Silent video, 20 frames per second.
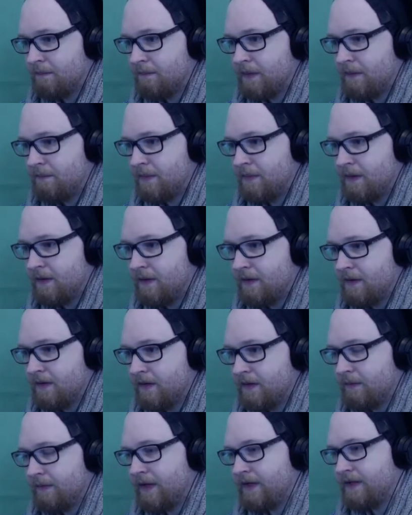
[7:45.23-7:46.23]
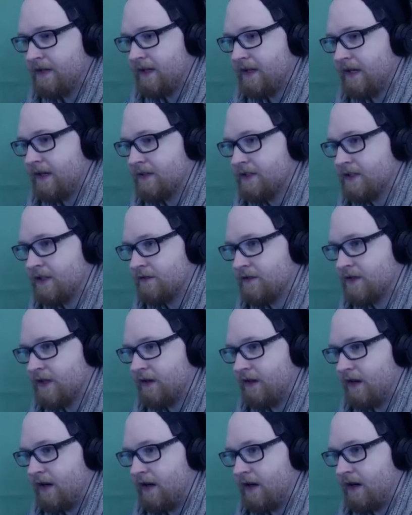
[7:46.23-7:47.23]
and we need to let ourselves
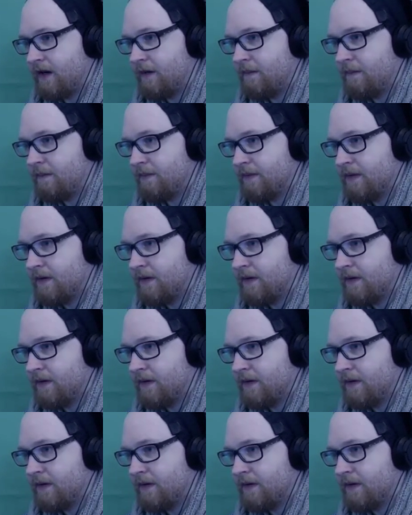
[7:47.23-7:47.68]
go up.